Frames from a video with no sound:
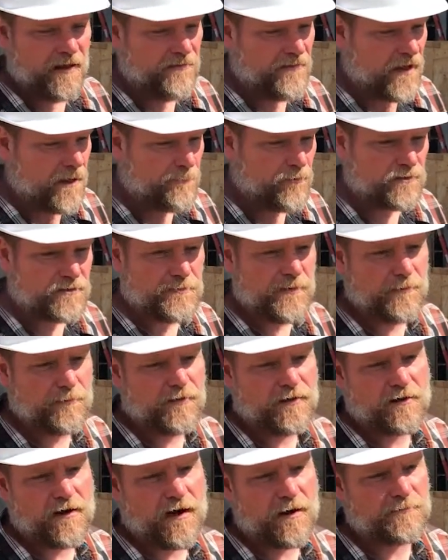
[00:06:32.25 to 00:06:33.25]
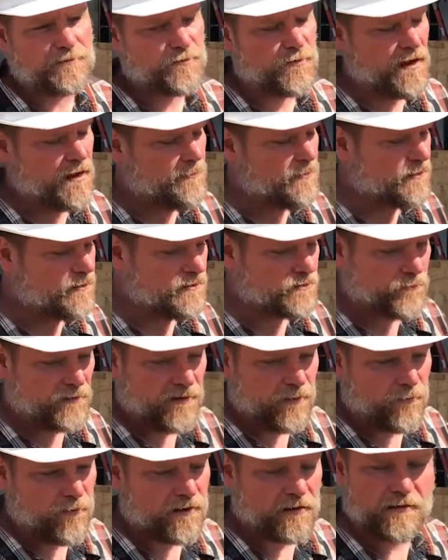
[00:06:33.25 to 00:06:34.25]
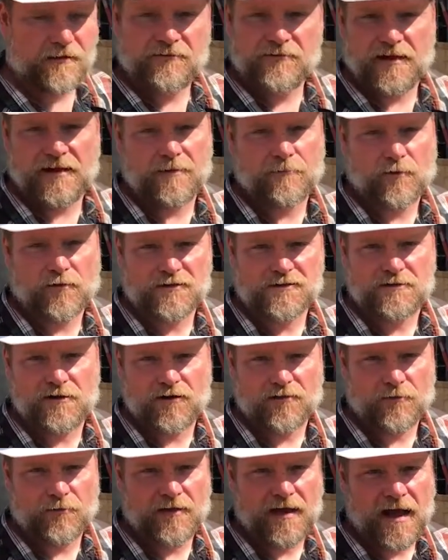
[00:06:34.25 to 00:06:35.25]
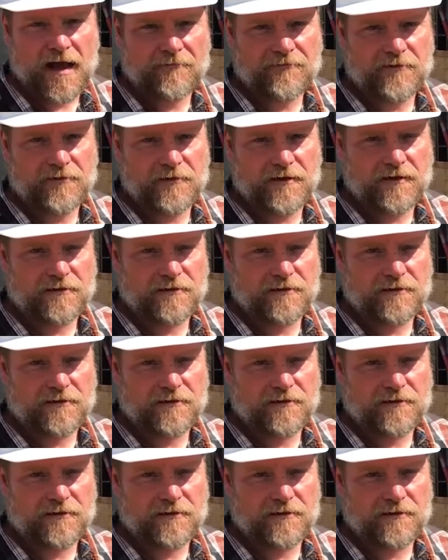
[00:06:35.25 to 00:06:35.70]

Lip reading: and that puts people in harm's way because we don't want to lift any more snow than we have to